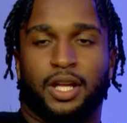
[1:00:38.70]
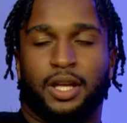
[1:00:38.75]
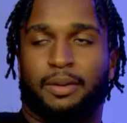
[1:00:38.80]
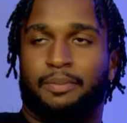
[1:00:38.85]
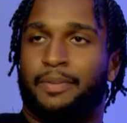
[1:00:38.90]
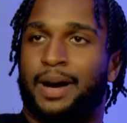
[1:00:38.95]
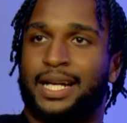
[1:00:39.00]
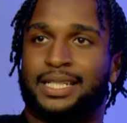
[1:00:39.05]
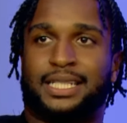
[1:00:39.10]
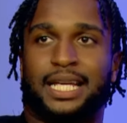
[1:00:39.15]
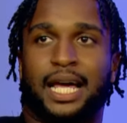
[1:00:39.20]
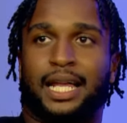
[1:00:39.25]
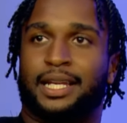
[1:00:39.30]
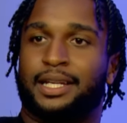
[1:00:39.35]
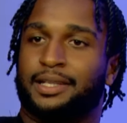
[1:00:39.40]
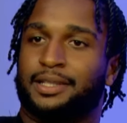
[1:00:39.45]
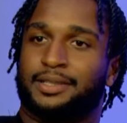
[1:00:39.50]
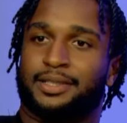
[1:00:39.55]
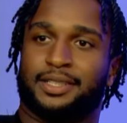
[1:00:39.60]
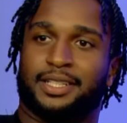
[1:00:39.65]
my
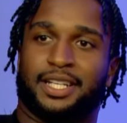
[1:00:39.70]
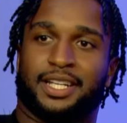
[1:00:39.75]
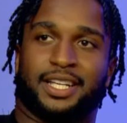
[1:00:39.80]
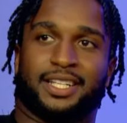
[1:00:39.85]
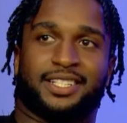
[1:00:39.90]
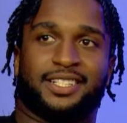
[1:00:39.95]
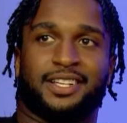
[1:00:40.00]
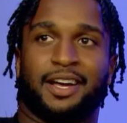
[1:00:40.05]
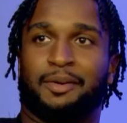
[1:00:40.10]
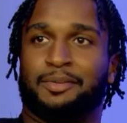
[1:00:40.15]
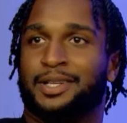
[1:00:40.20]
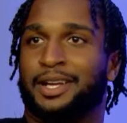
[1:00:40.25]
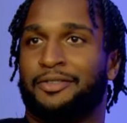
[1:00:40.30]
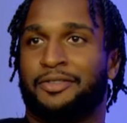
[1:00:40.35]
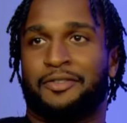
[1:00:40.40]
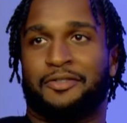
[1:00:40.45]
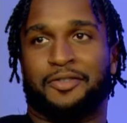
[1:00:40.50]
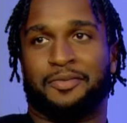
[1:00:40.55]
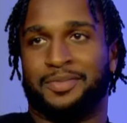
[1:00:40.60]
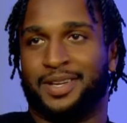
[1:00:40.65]
talent is something
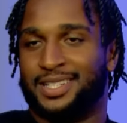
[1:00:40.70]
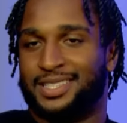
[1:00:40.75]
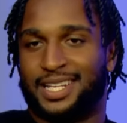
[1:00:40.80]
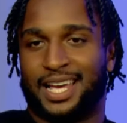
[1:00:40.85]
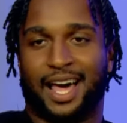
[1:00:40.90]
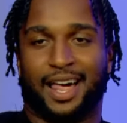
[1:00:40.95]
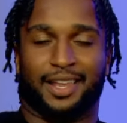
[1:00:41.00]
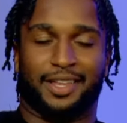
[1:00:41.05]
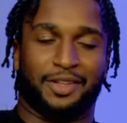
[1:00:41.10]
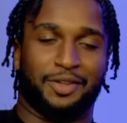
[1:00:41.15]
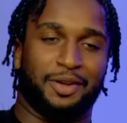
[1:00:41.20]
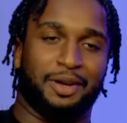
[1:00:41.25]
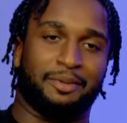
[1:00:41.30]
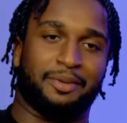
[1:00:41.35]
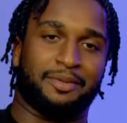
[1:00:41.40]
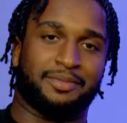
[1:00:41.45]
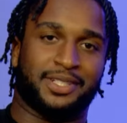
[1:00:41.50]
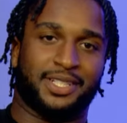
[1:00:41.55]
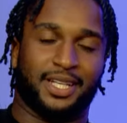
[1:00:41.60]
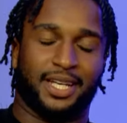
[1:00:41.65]
different from your talent. You get what
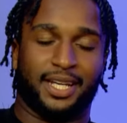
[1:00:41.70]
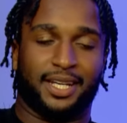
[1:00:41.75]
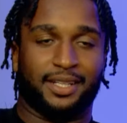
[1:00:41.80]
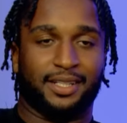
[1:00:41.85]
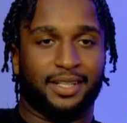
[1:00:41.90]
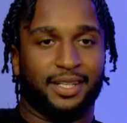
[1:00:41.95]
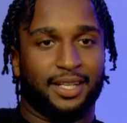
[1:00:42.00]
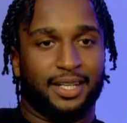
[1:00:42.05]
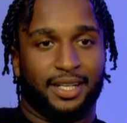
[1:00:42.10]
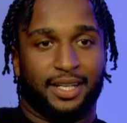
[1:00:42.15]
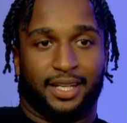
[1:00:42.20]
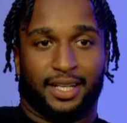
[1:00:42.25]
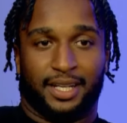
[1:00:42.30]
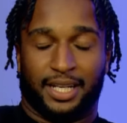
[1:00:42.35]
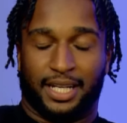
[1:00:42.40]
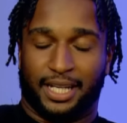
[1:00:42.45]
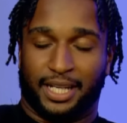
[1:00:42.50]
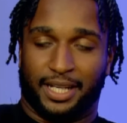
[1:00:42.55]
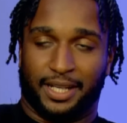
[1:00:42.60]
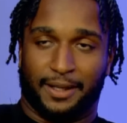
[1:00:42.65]
I'm saying? Yep.
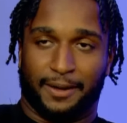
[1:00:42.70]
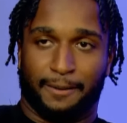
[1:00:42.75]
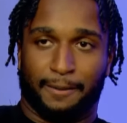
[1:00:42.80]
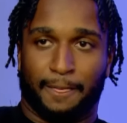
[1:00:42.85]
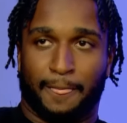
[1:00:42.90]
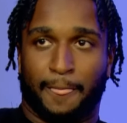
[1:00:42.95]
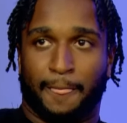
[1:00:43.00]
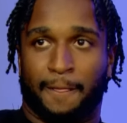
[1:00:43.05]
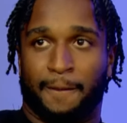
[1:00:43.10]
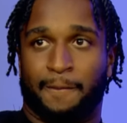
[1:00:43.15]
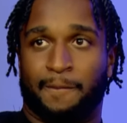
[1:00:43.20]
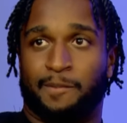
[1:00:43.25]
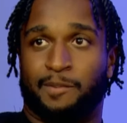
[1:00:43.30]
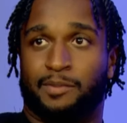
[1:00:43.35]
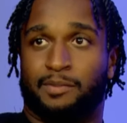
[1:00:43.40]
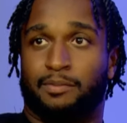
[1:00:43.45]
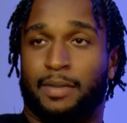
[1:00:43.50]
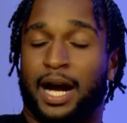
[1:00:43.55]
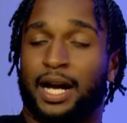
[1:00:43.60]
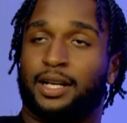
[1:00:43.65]
And
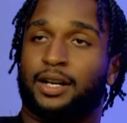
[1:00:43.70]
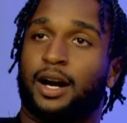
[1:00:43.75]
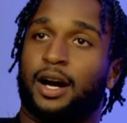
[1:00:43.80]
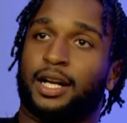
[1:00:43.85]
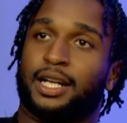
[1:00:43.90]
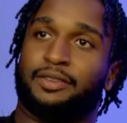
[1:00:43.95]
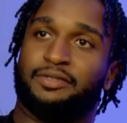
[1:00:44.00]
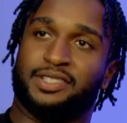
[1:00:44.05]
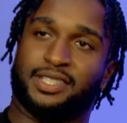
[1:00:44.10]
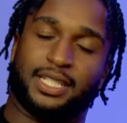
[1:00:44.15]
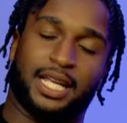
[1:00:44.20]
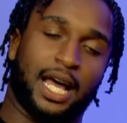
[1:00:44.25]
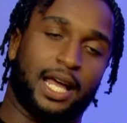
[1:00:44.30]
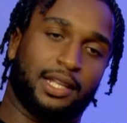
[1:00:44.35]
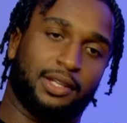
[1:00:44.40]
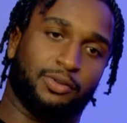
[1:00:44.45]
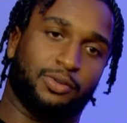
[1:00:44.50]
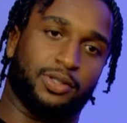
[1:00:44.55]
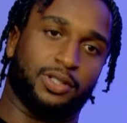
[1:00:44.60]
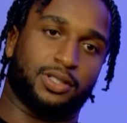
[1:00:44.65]
my God-given
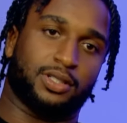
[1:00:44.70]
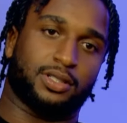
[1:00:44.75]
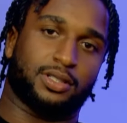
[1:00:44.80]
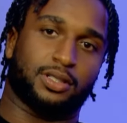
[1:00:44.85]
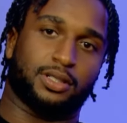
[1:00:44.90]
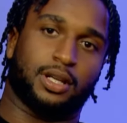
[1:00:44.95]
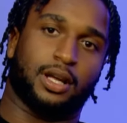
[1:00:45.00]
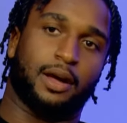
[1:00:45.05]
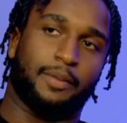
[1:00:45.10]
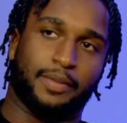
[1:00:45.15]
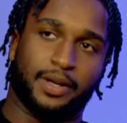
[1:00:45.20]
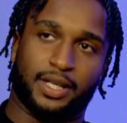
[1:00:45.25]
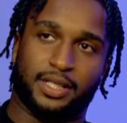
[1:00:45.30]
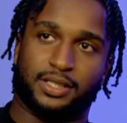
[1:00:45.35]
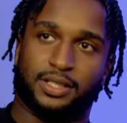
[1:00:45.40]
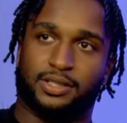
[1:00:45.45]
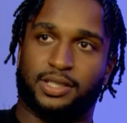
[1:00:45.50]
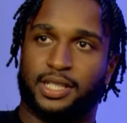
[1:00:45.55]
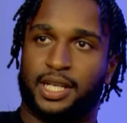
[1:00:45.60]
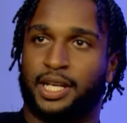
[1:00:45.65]
talent was, I'm an
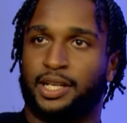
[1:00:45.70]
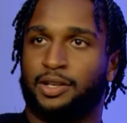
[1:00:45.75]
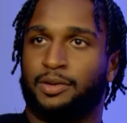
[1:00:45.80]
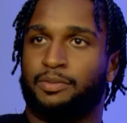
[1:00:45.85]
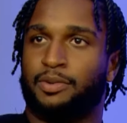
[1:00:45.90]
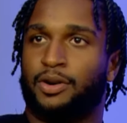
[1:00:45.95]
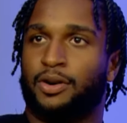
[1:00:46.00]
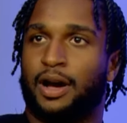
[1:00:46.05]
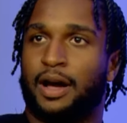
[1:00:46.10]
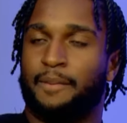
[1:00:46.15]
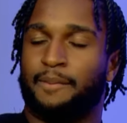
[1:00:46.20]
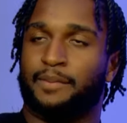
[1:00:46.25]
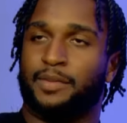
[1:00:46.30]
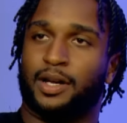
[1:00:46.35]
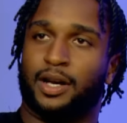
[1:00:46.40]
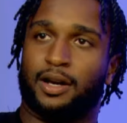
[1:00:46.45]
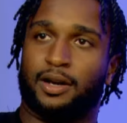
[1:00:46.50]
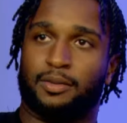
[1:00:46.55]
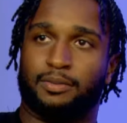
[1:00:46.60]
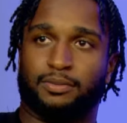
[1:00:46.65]
entertainer, bro.
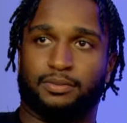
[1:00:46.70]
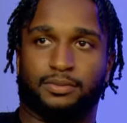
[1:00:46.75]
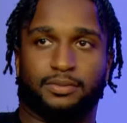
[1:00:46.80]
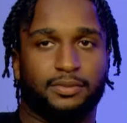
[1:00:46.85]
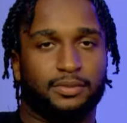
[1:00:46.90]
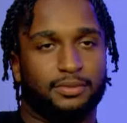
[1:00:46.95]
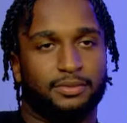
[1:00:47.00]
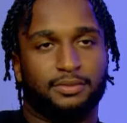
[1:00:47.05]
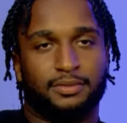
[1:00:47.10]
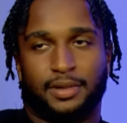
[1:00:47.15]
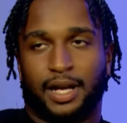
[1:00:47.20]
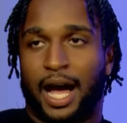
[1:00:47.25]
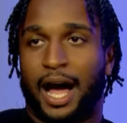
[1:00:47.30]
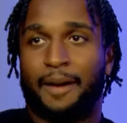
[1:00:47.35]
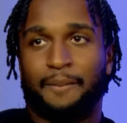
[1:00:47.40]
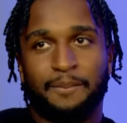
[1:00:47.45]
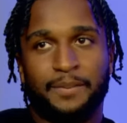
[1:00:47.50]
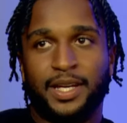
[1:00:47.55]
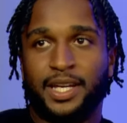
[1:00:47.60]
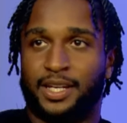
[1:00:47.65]

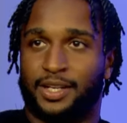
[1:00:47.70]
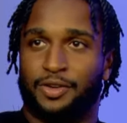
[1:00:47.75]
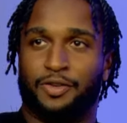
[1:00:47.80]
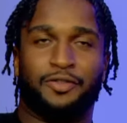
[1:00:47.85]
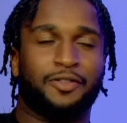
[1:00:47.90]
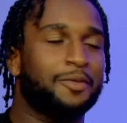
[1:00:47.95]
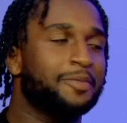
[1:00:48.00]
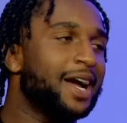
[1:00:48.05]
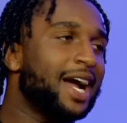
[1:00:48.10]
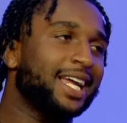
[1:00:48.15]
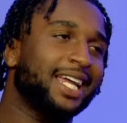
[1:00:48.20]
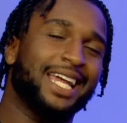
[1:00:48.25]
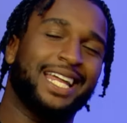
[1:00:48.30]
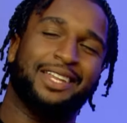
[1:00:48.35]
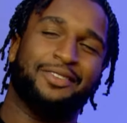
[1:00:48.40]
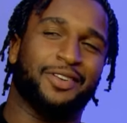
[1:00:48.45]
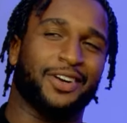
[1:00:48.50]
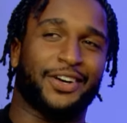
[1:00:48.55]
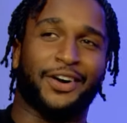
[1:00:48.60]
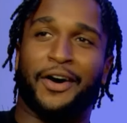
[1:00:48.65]
I'm me, you feel me? I can't
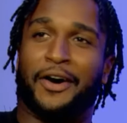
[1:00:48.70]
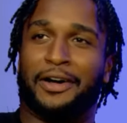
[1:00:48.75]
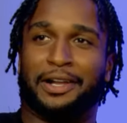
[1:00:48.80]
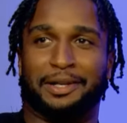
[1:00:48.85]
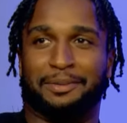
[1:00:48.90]
even call it,